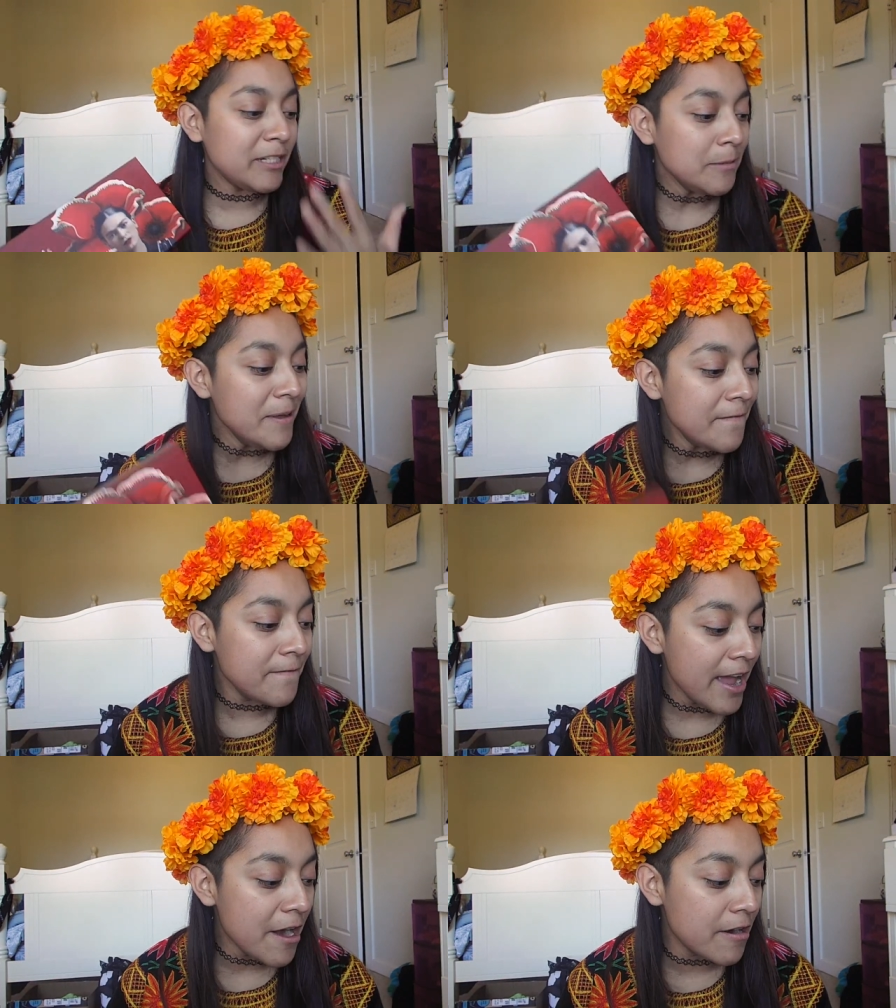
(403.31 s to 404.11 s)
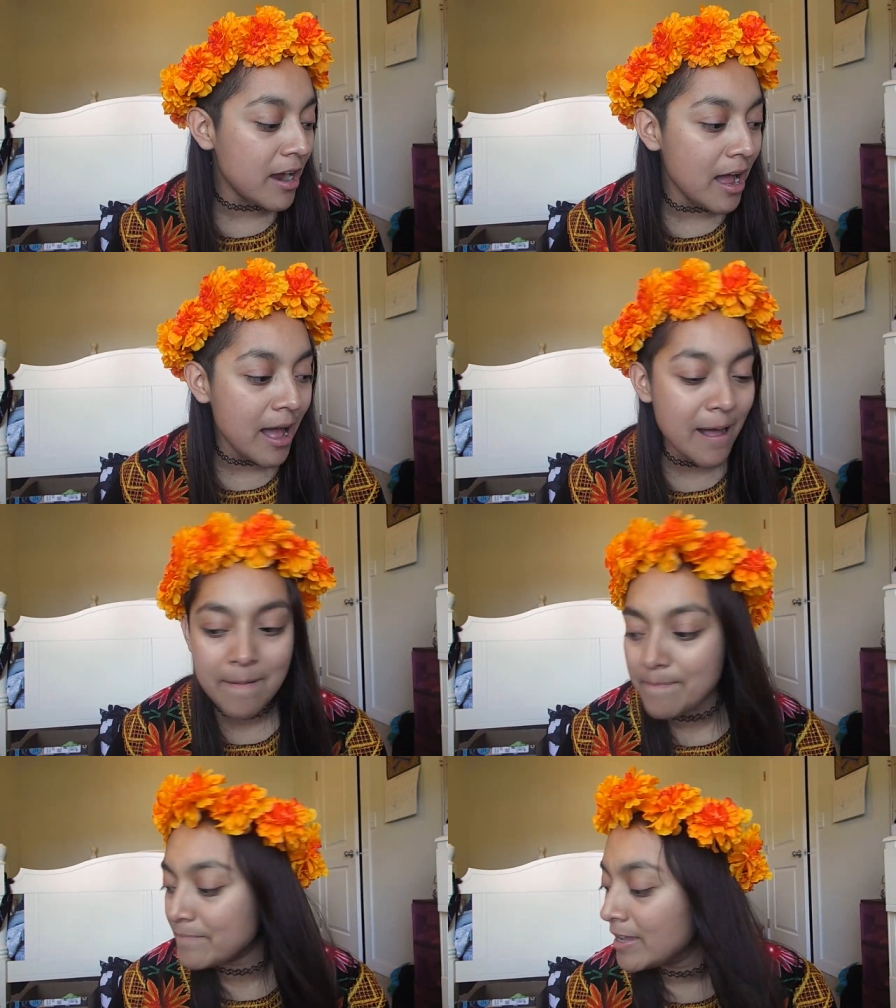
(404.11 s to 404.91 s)
But to be fair,
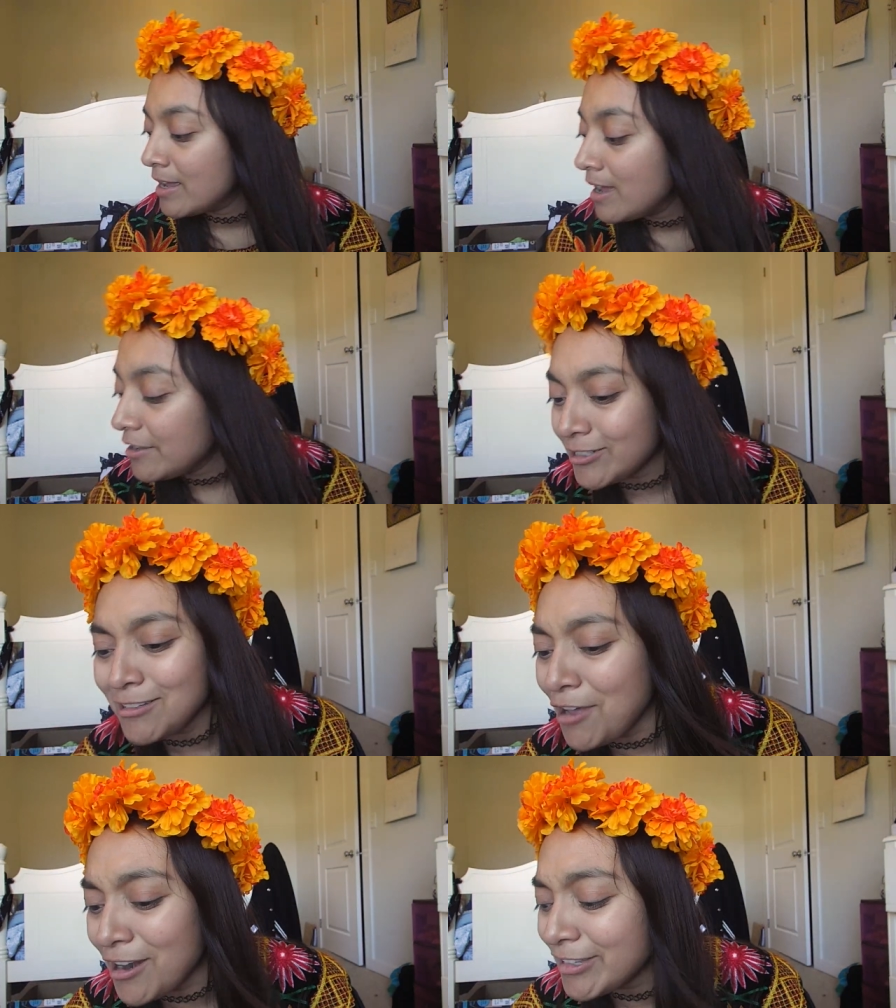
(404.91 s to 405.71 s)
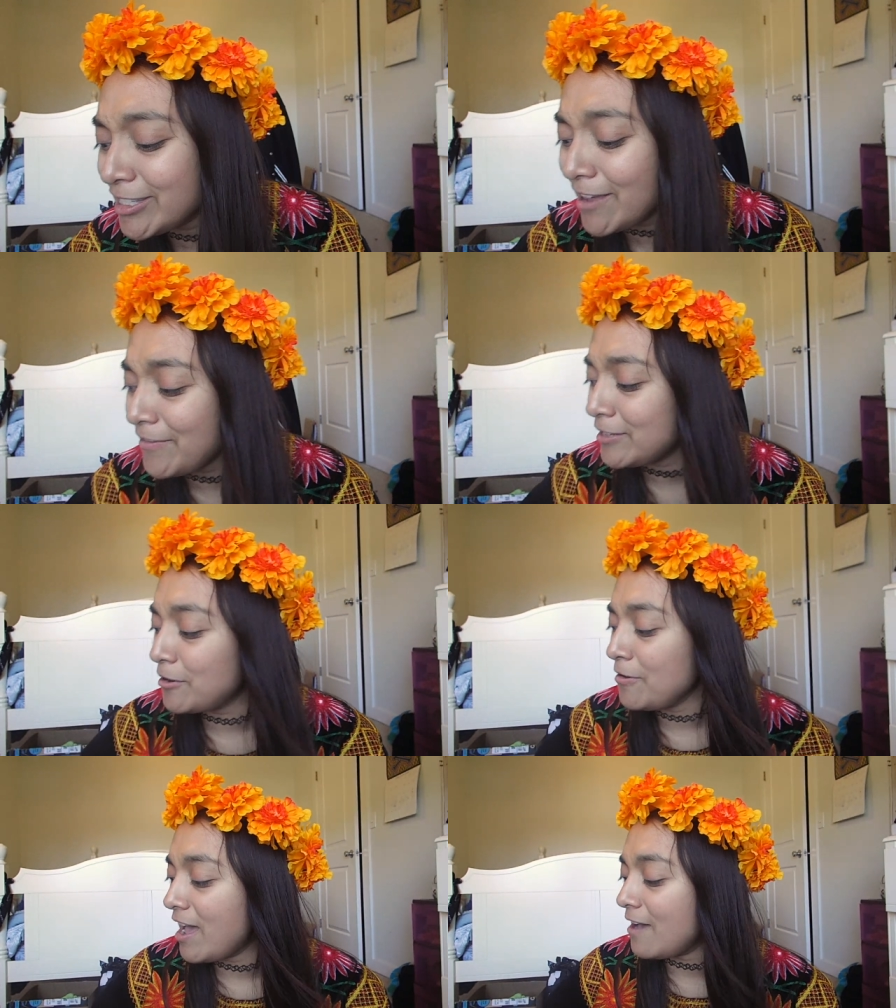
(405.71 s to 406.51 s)
um, there's a lot of stuff that
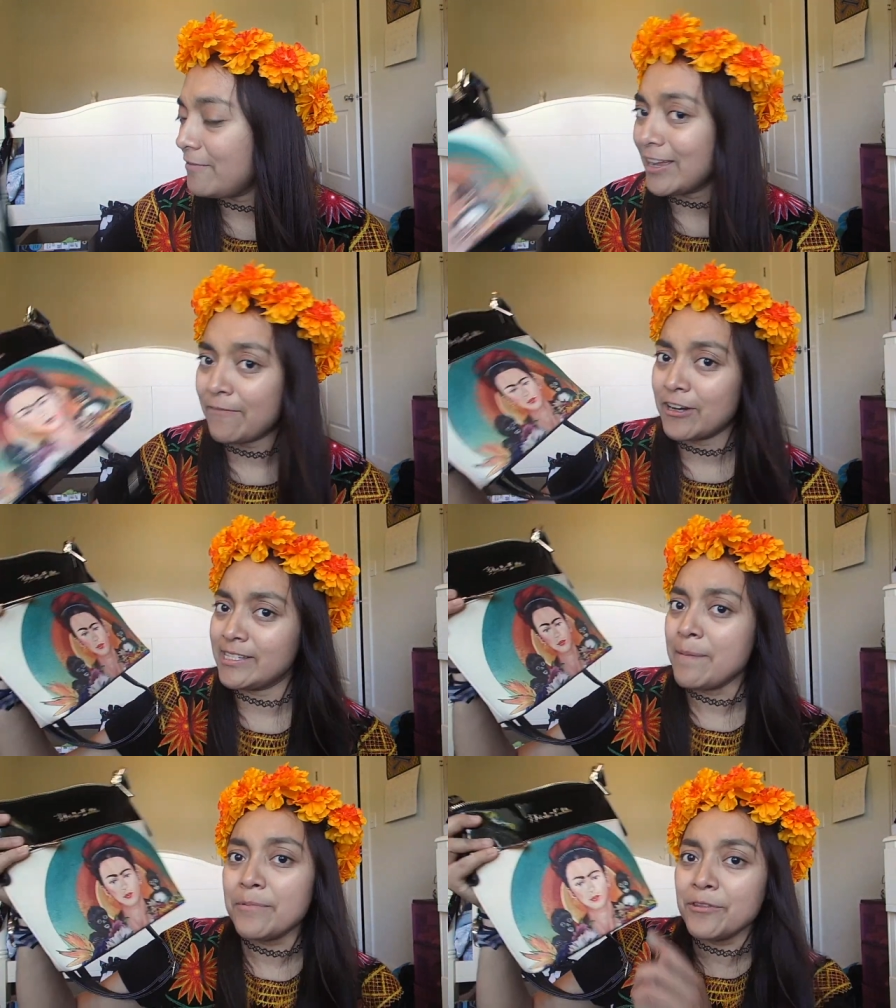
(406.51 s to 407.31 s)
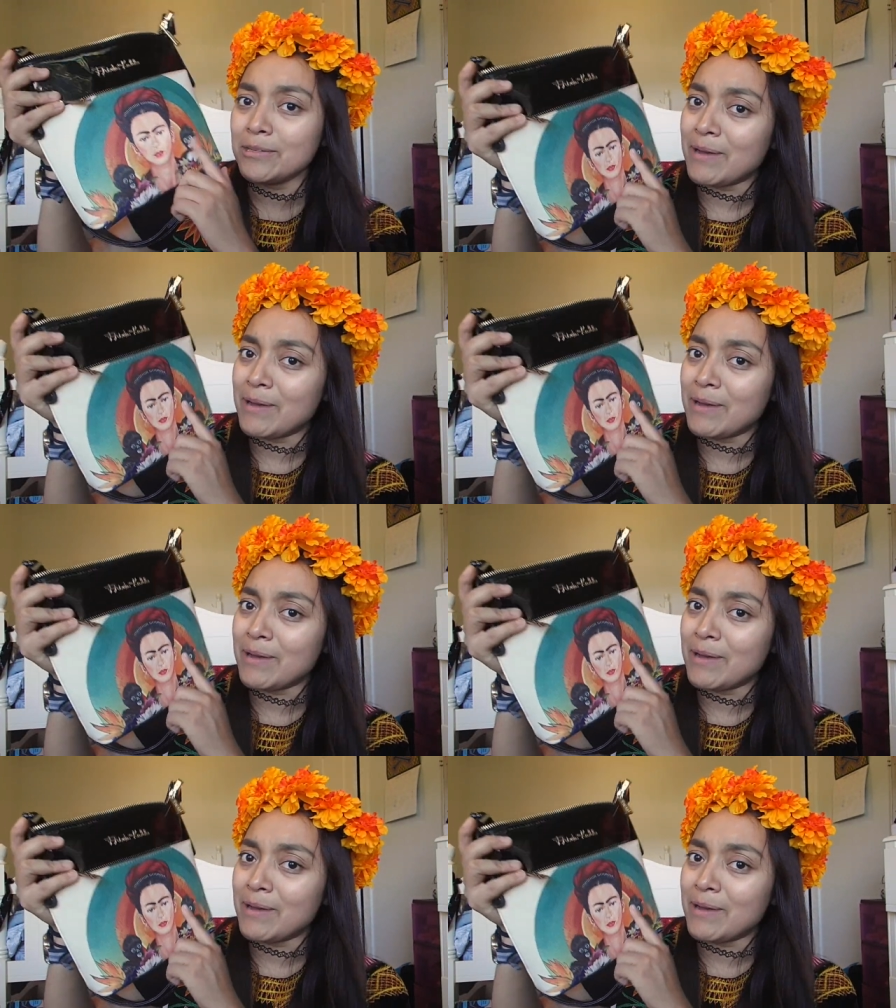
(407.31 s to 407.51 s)
don't have, like for example,